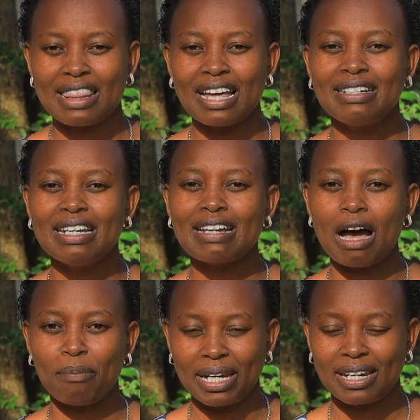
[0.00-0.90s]
that
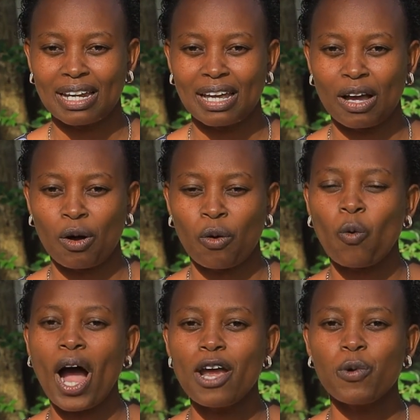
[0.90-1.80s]
determine
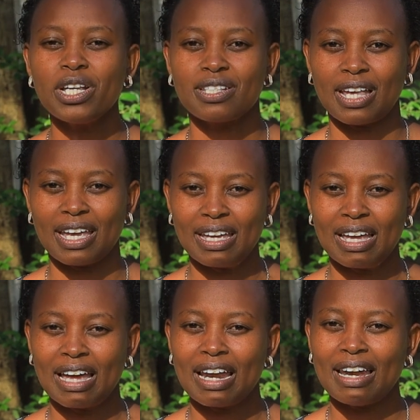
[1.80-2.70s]
why we say
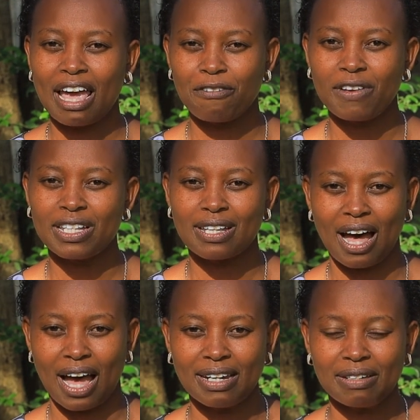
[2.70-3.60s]
life is
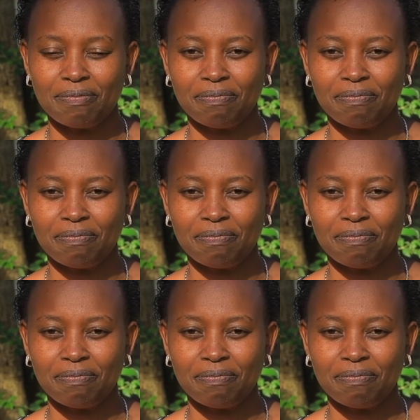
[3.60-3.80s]
hard.